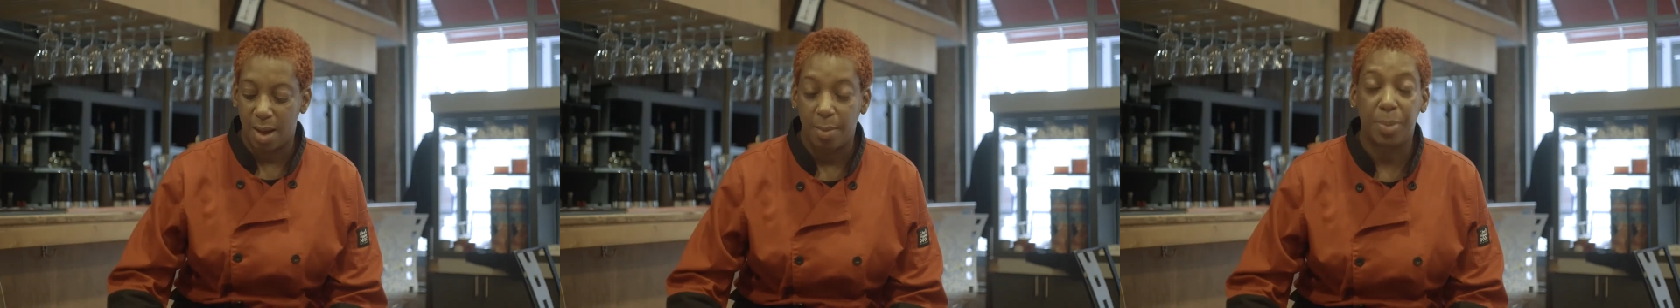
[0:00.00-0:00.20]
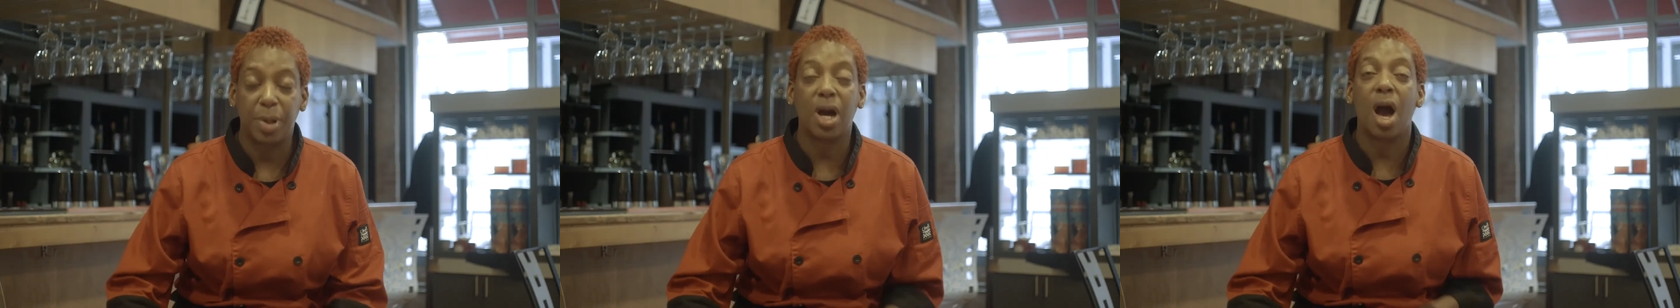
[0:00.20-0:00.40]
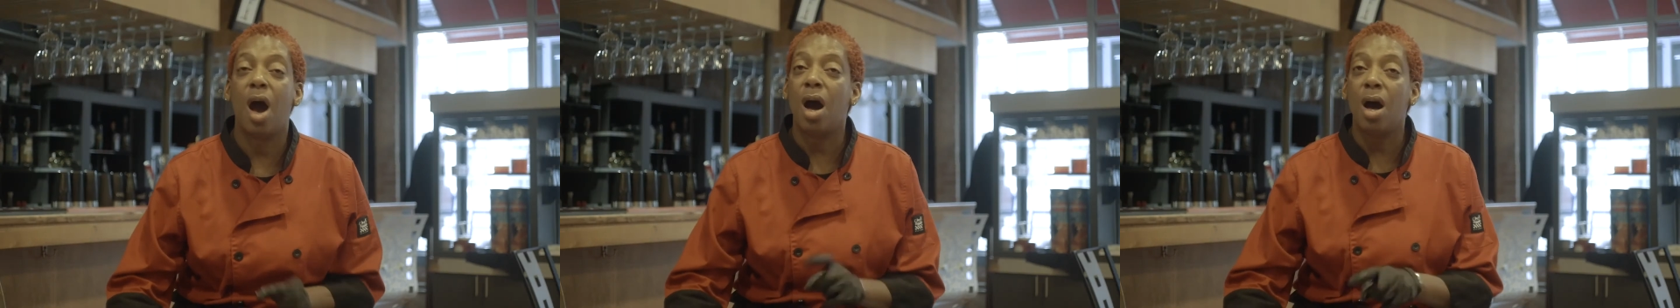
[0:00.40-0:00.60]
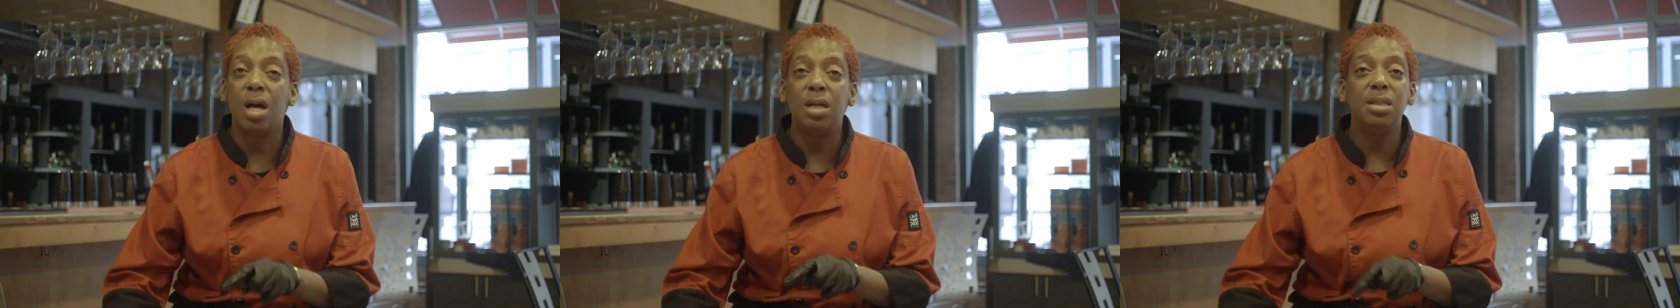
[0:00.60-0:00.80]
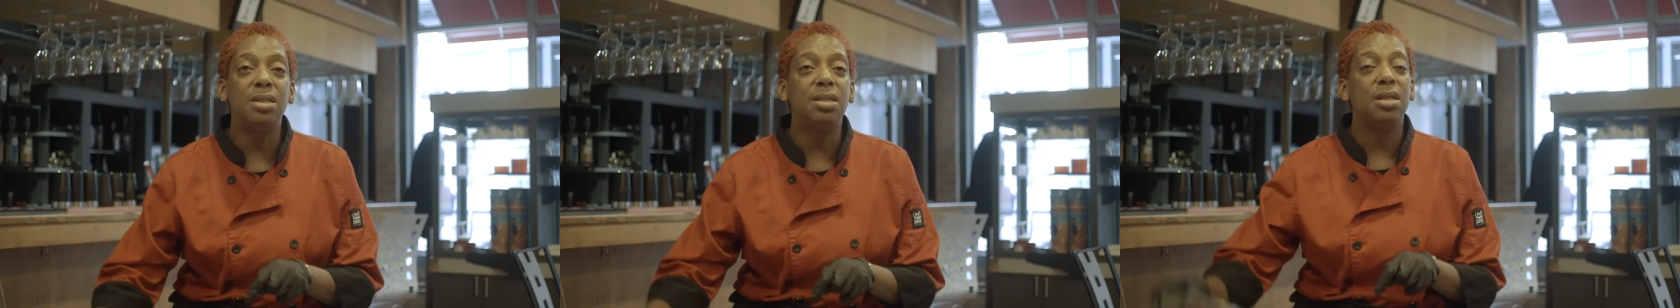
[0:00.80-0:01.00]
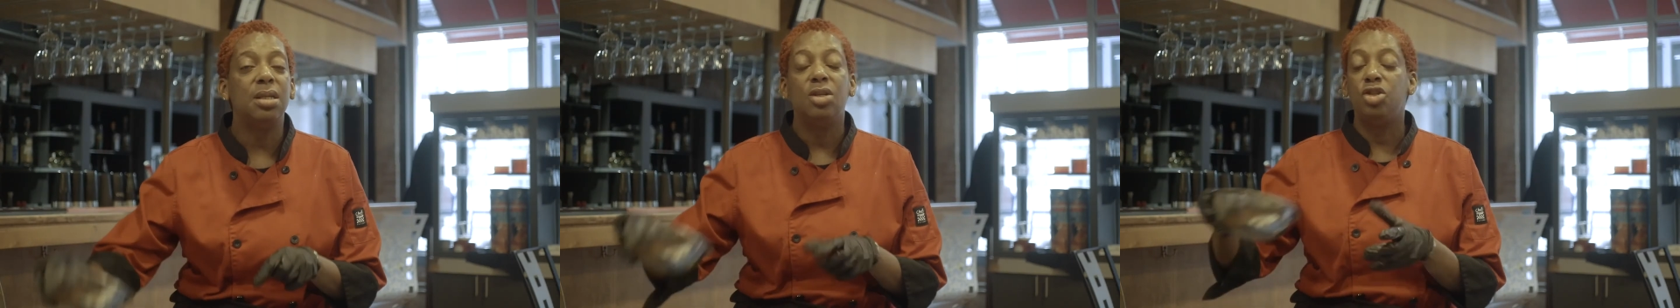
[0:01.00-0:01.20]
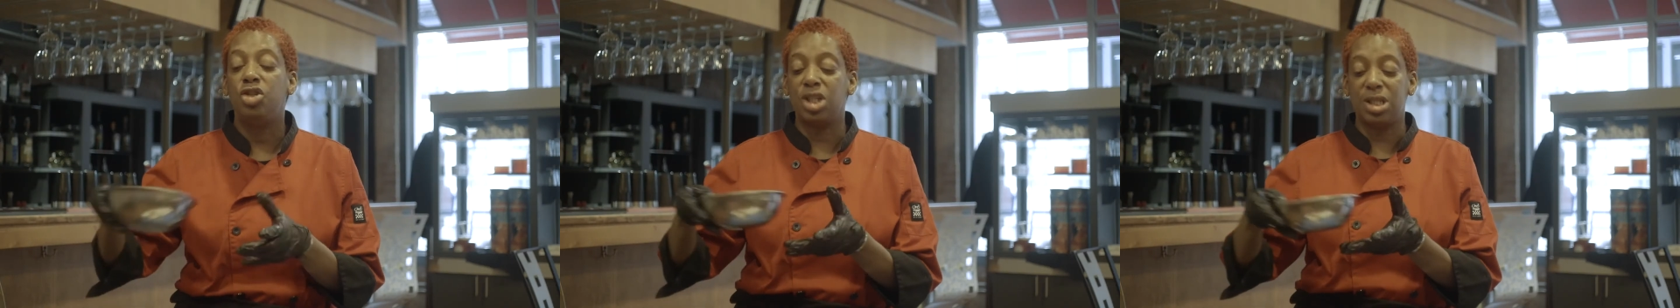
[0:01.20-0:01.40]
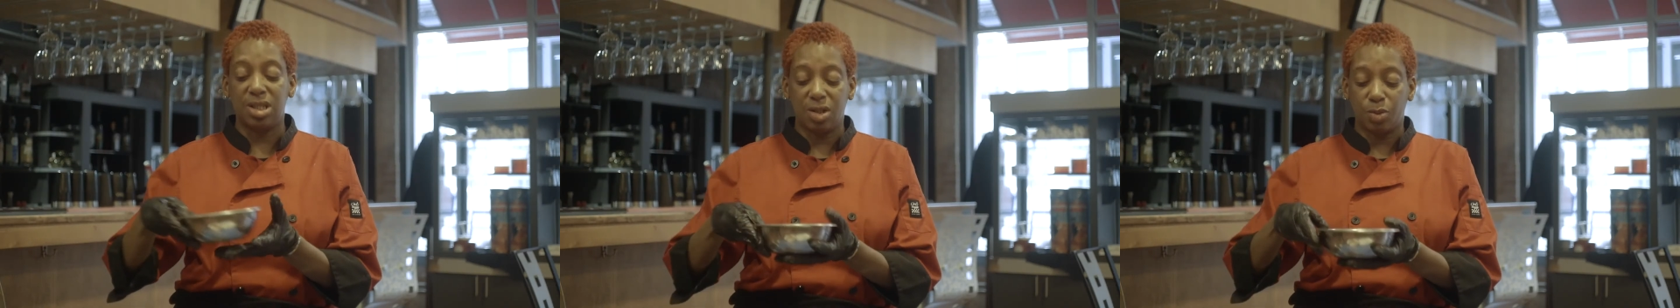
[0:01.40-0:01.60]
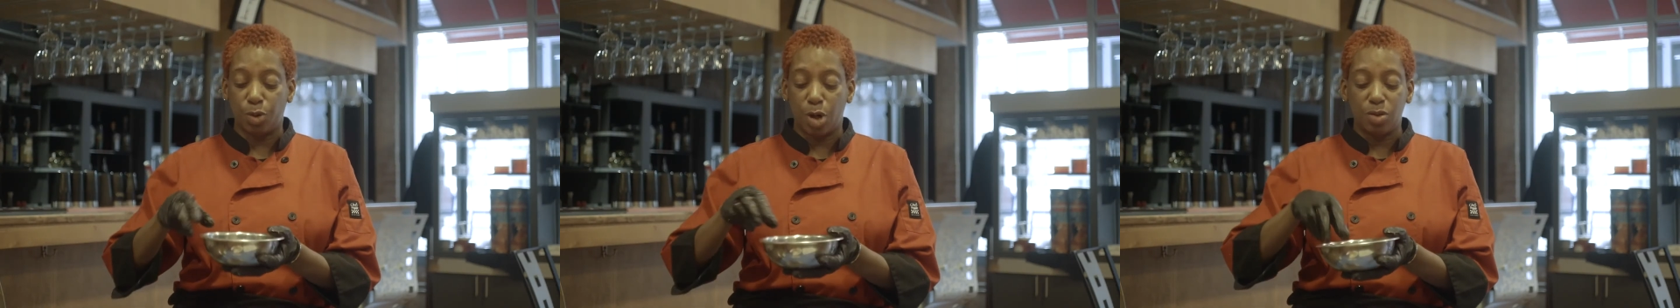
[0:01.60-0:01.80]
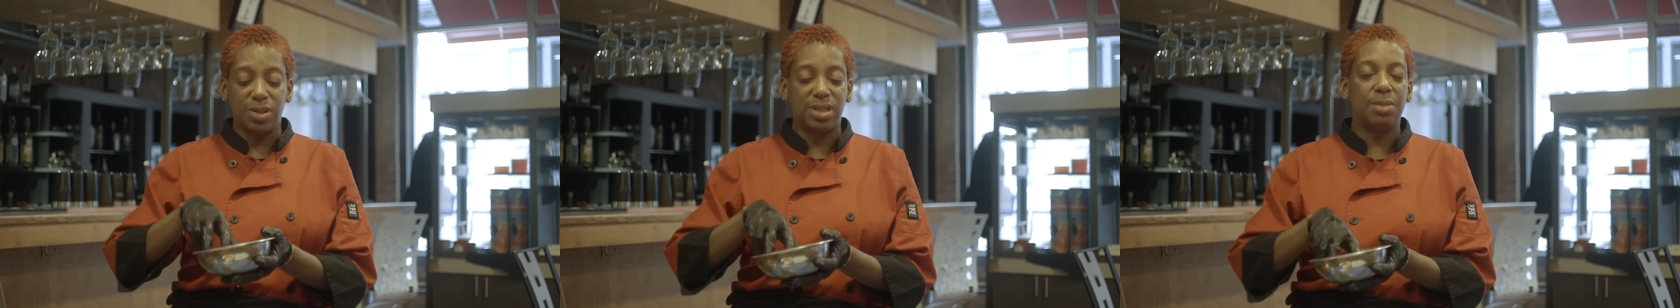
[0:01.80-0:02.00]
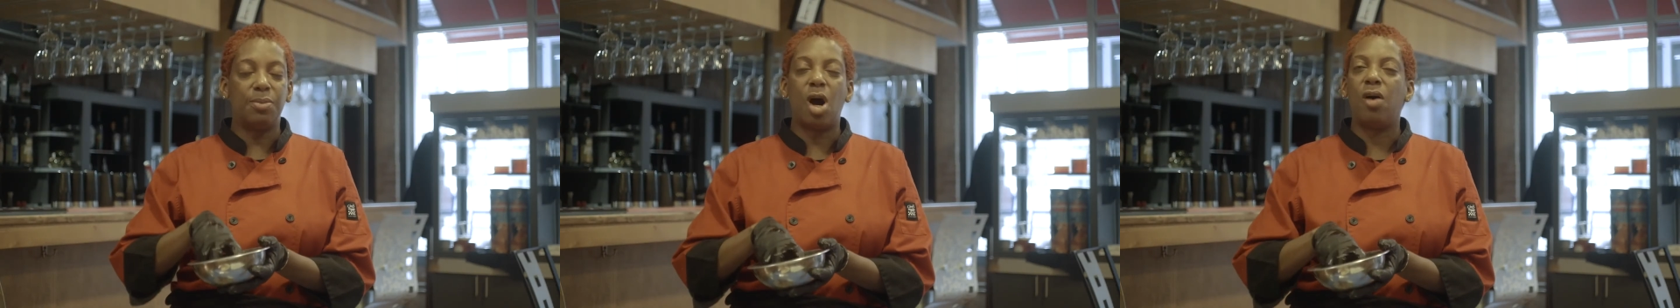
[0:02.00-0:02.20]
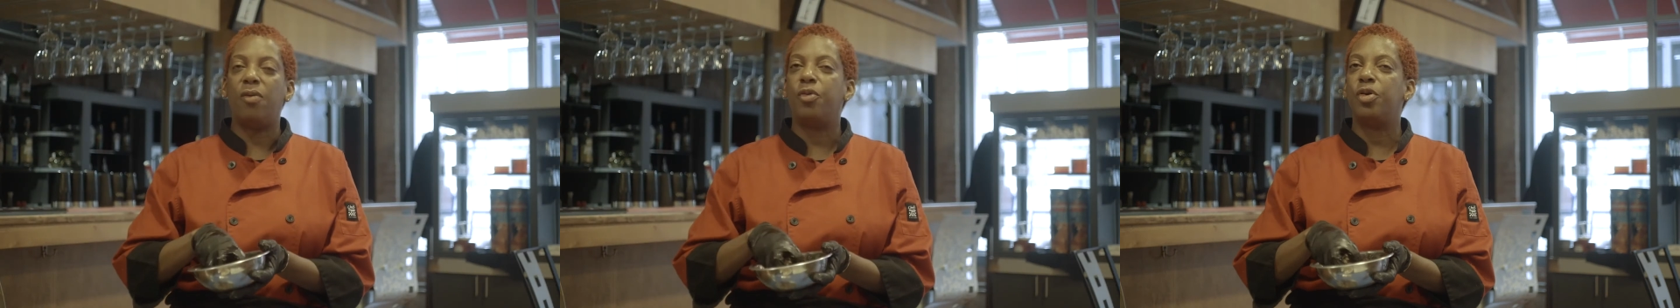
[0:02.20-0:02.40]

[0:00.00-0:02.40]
Pecans, just to roast them off,